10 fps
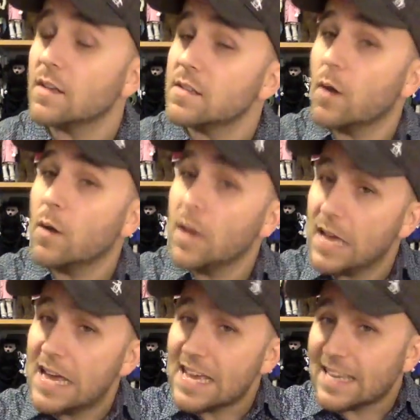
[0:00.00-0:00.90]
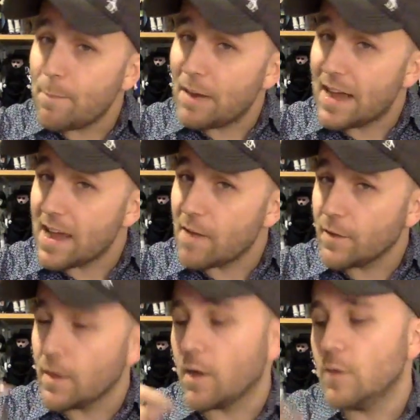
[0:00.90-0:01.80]
So keep an eye out for
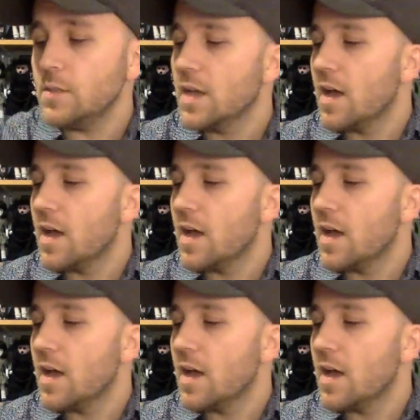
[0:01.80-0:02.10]
those.